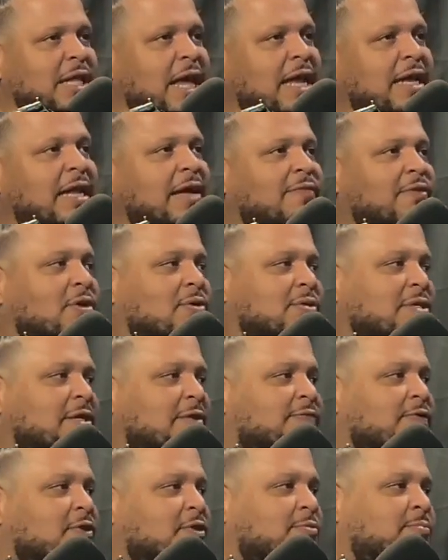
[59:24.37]
They ain't never going to see
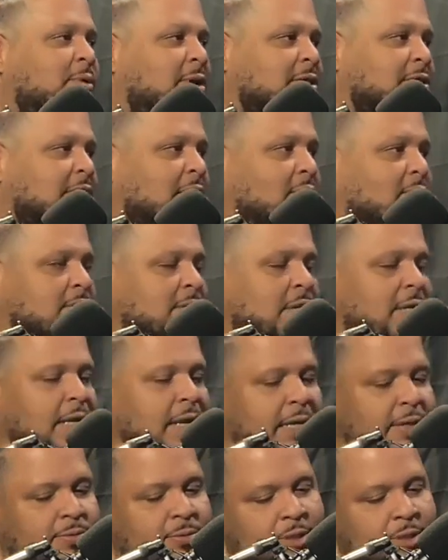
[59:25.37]
the first punch. They're going to see the last one.